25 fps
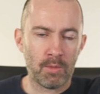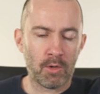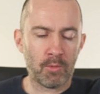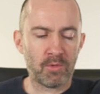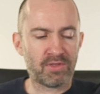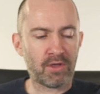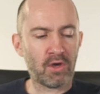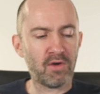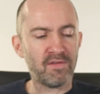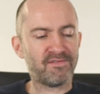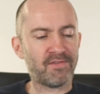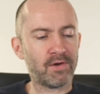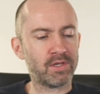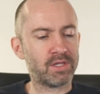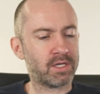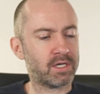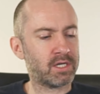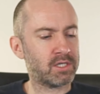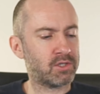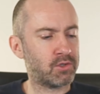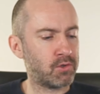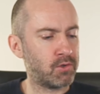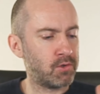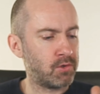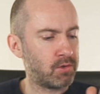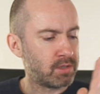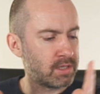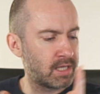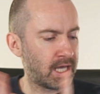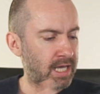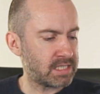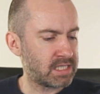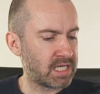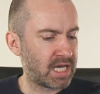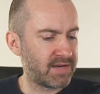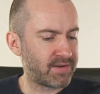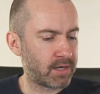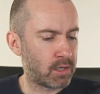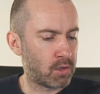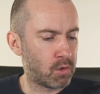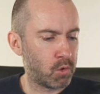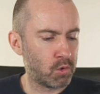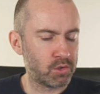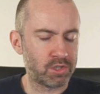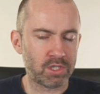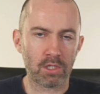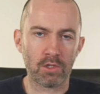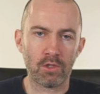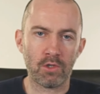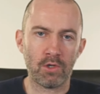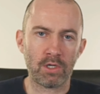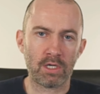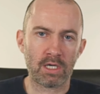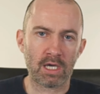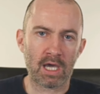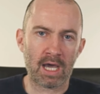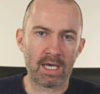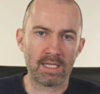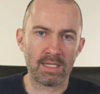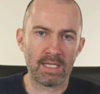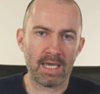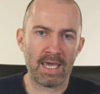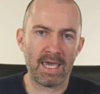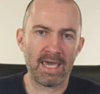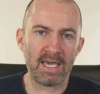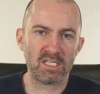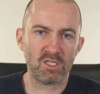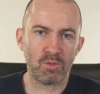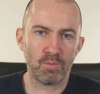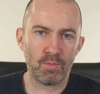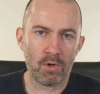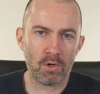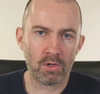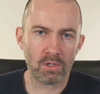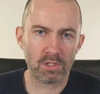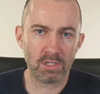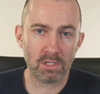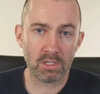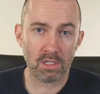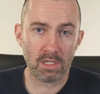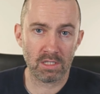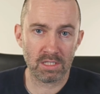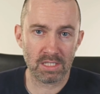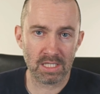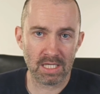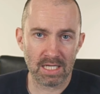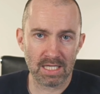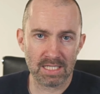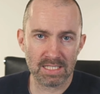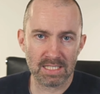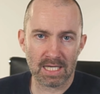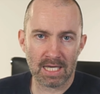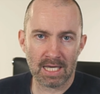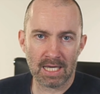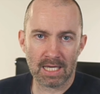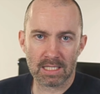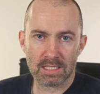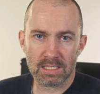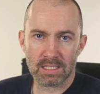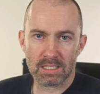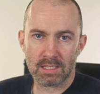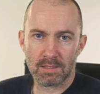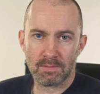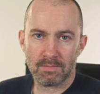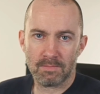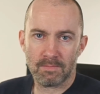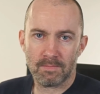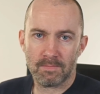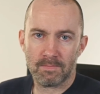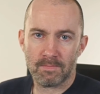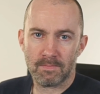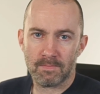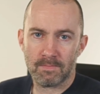But without further ado, let's have a closer look at the Xbox Series X.